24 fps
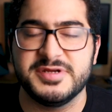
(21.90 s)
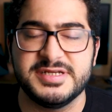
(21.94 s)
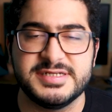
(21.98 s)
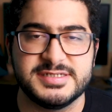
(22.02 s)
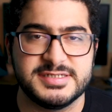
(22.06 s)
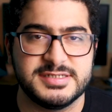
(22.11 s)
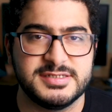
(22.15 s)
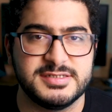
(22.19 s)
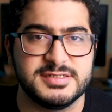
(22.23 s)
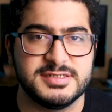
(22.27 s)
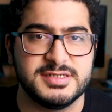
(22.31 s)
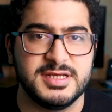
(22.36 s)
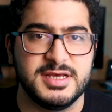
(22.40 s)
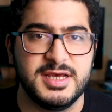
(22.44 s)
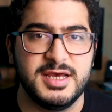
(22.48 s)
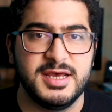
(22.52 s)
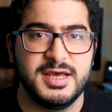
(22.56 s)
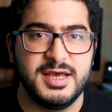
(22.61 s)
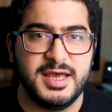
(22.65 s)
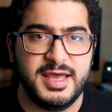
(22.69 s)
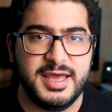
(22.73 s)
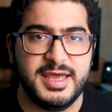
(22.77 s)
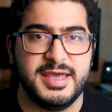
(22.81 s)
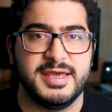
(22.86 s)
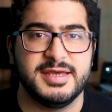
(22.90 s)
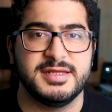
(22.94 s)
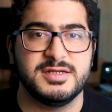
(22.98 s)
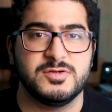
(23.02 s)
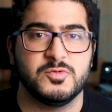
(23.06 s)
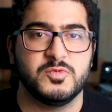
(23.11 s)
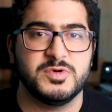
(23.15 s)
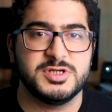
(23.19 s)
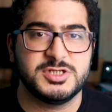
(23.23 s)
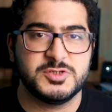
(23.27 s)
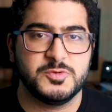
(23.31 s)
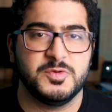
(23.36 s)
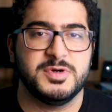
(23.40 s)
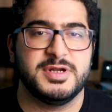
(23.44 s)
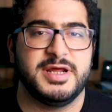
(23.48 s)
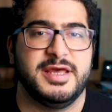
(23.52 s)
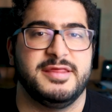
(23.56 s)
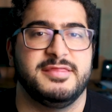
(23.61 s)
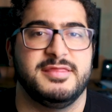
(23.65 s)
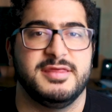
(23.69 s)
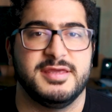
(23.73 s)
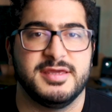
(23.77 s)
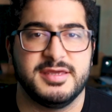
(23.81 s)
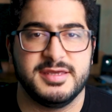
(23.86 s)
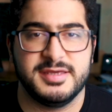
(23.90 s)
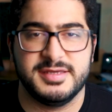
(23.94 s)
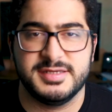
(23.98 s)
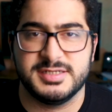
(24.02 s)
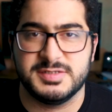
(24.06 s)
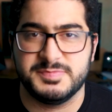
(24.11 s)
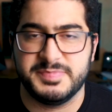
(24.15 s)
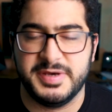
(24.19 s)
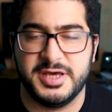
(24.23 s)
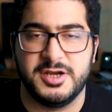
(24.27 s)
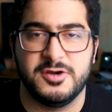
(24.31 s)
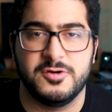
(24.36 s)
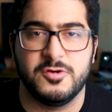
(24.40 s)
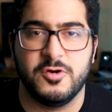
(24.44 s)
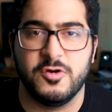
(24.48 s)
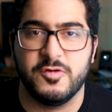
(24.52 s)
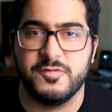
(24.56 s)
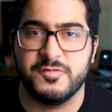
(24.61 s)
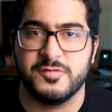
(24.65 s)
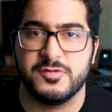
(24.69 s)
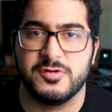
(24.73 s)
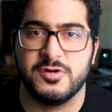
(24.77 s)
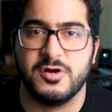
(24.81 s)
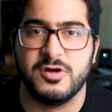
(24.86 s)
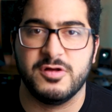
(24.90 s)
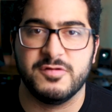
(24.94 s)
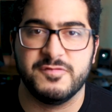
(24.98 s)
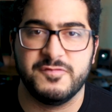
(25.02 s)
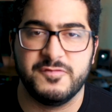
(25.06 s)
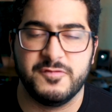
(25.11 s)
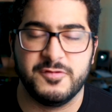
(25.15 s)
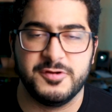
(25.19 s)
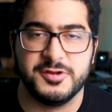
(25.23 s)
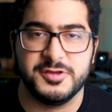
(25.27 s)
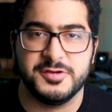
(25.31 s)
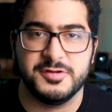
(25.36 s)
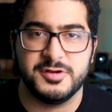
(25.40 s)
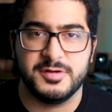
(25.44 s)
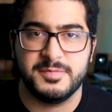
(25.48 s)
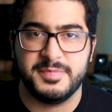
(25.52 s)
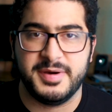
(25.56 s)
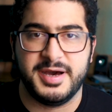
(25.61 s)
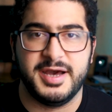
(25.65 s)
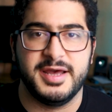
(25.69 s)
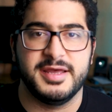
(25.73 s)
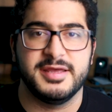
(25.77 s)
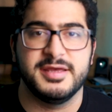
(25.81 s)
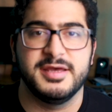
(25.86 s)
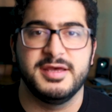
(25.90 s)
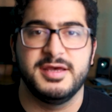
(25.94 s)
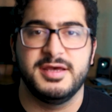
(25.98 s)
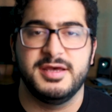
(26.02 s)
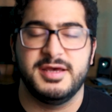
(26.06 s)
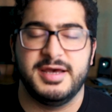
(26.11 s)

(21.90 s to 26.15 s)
reasons and which one I think is better overall for you to buy